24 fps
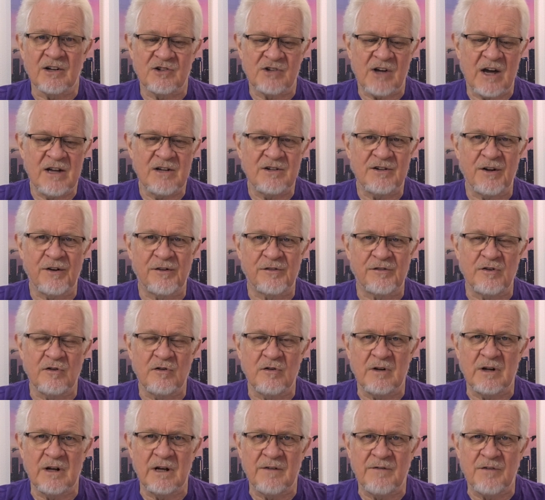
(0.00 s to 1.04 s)
changes to
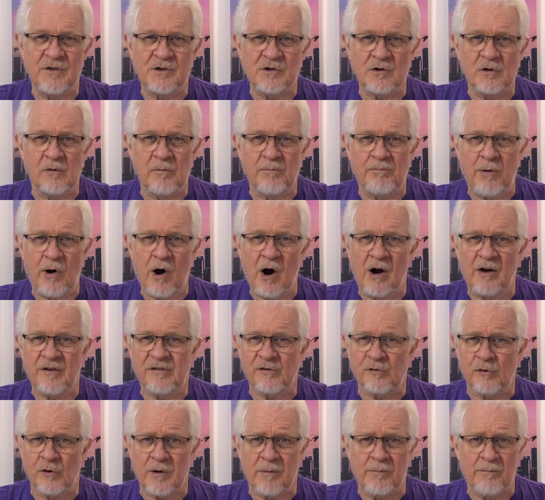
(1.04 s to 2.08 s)
individual parts
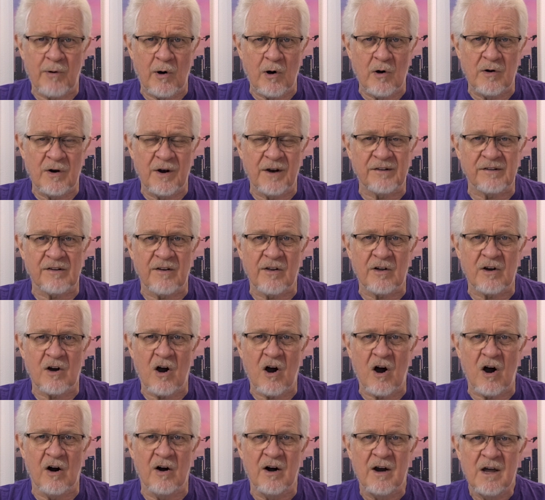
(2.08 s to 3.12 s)
or components in the
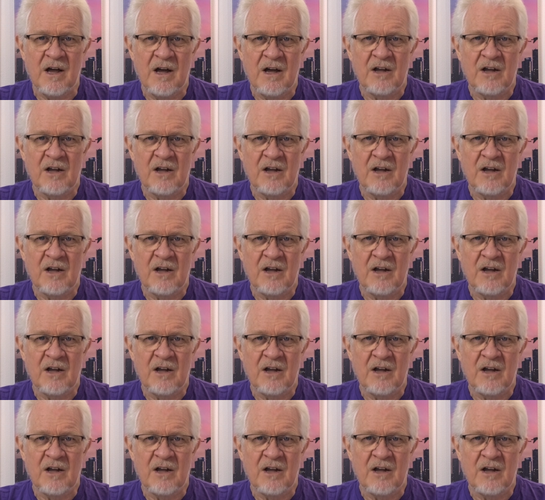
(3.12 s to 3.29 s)
car,